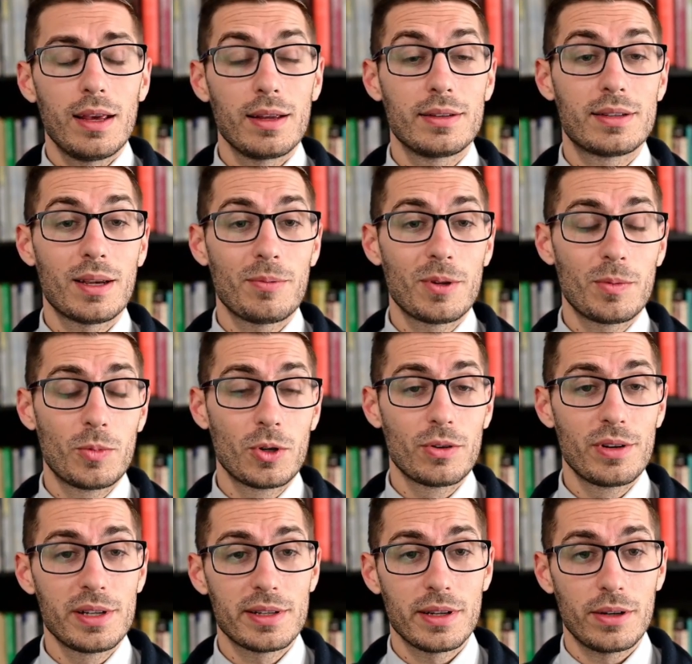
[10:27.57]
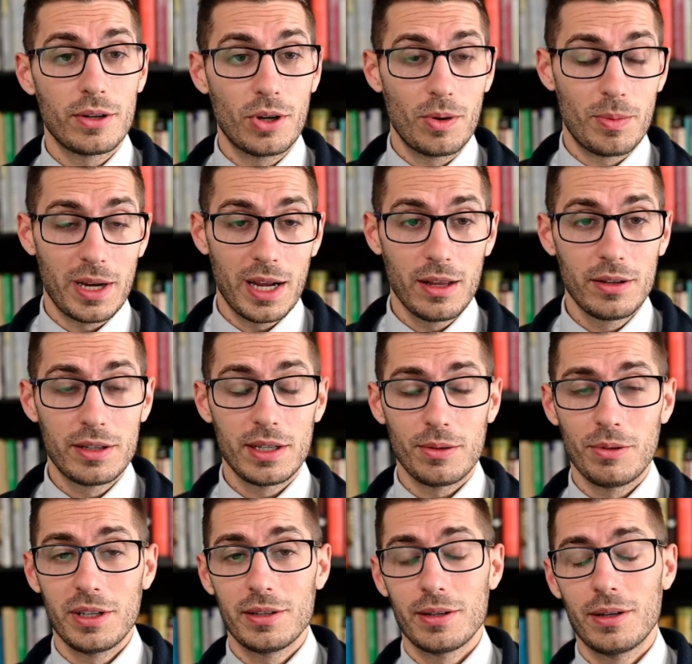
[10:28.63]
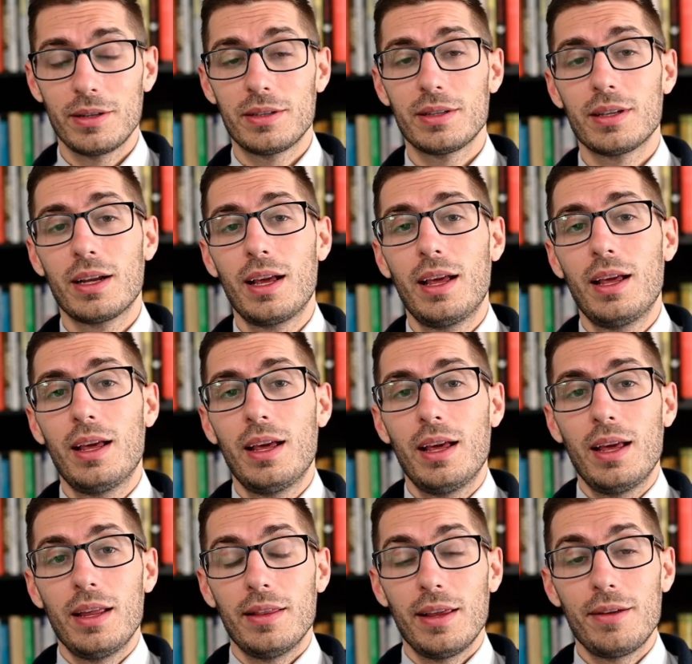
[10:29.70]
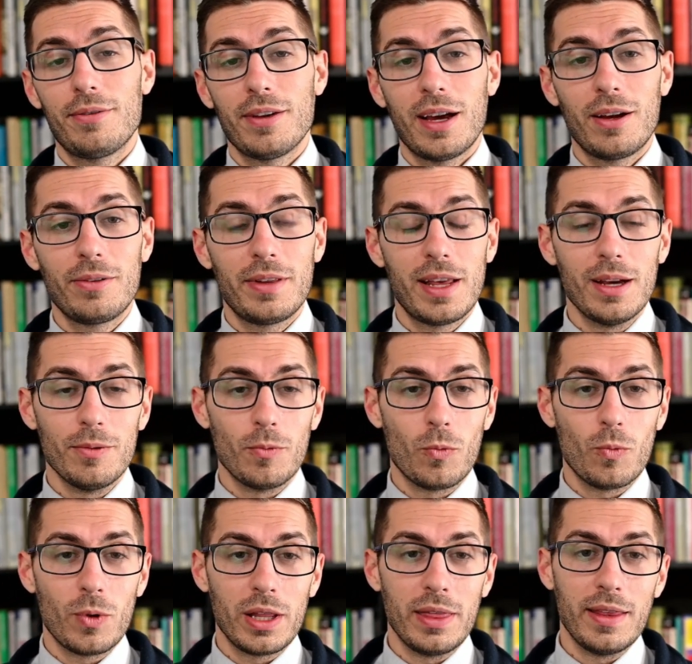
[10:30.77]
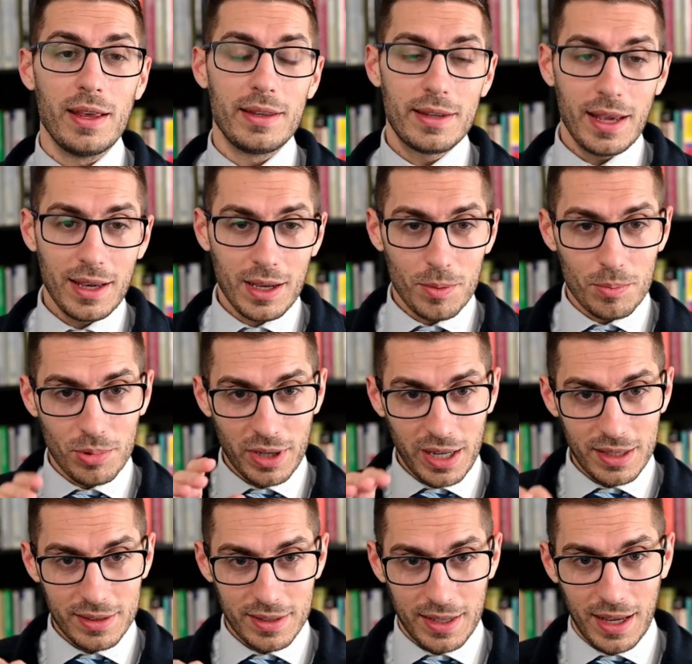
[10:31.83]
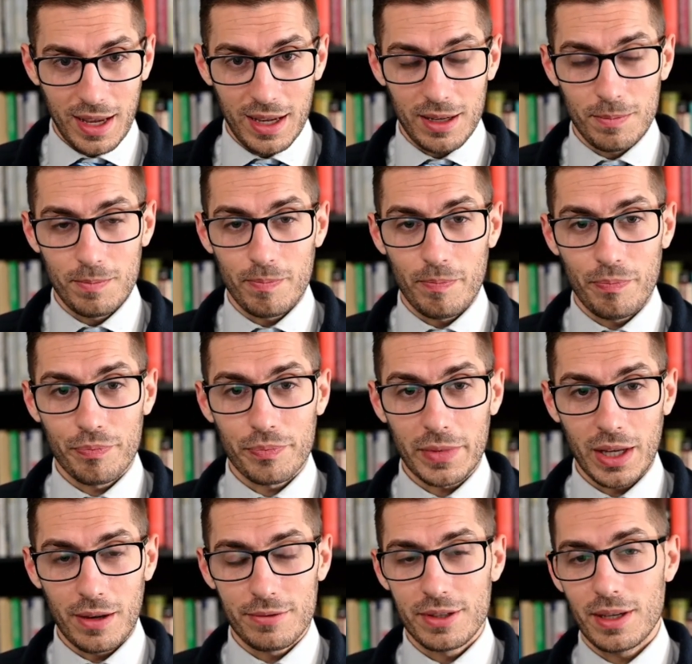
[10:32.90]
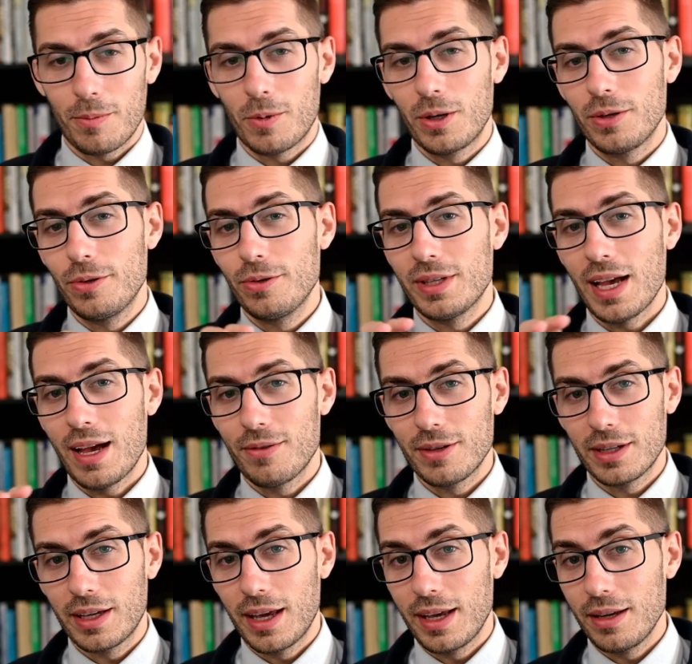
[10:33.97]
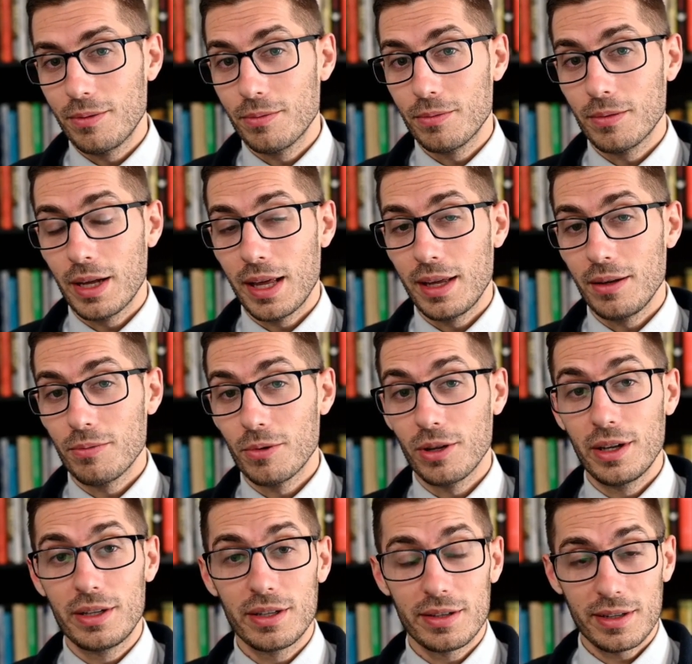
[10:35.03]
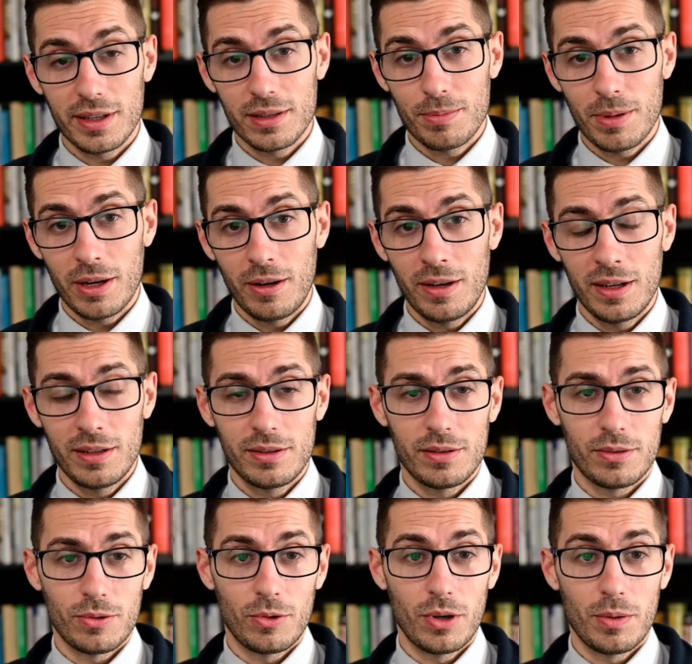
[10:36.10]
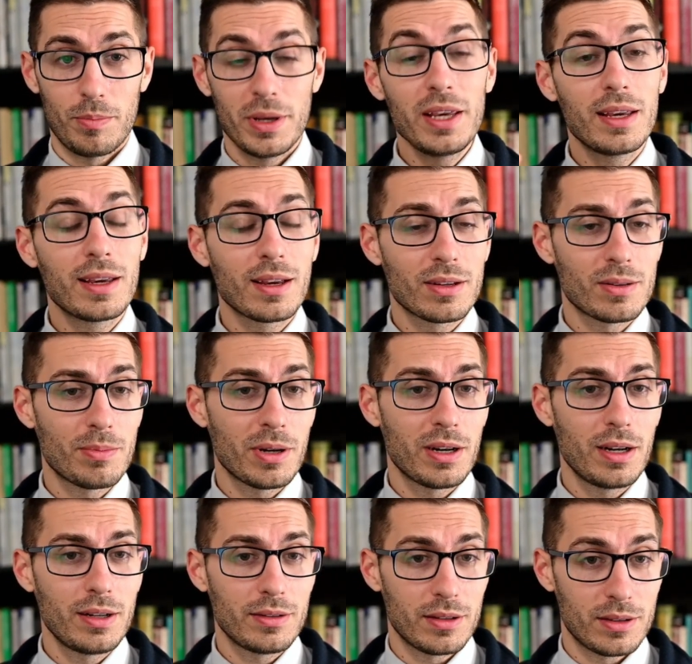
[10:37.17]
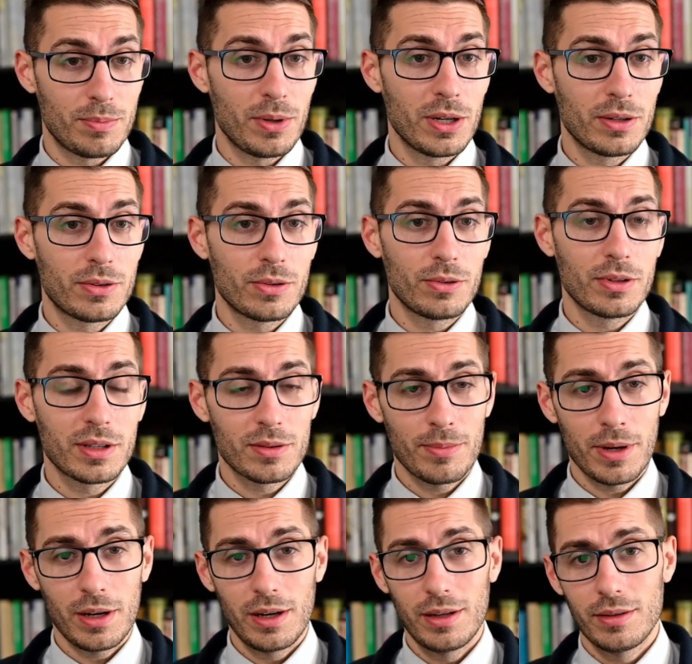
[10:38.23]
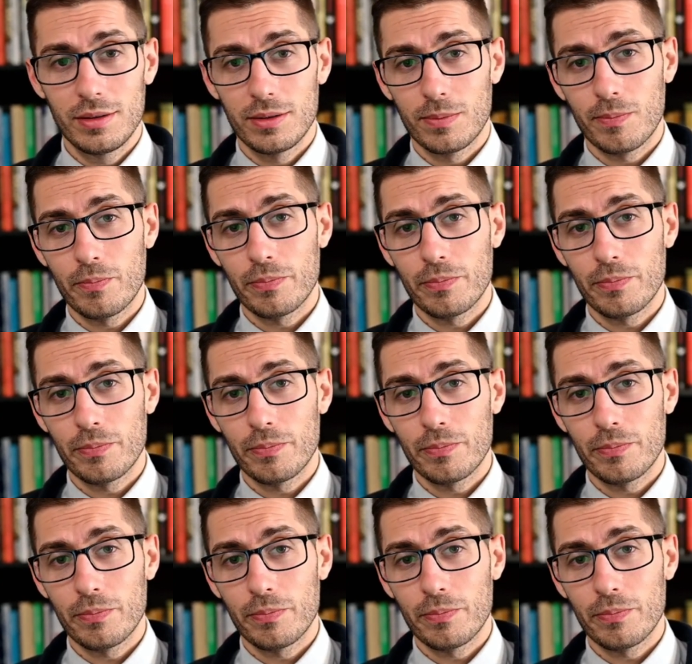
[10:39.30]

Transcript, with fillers: In some of the more recent neurobiology research, they found that when they take a brain scan of someone who's having a, a religious experience or a peak experience, a spiritual experience,